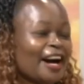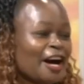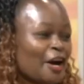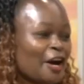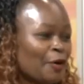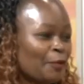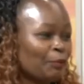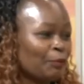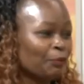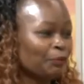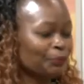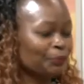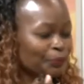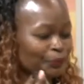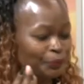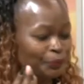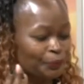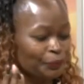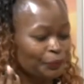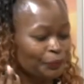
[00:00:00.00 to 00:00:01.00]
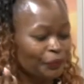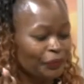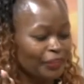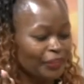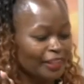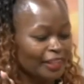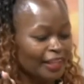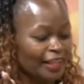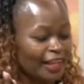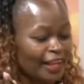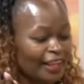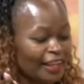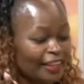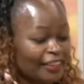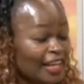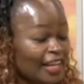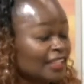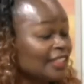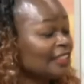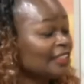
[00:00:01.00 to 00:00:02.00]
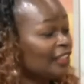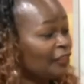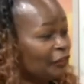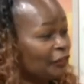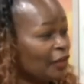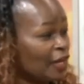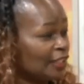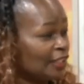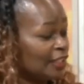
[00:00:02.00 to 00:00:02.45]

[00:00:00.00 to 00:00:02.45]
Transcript: Um, That is a,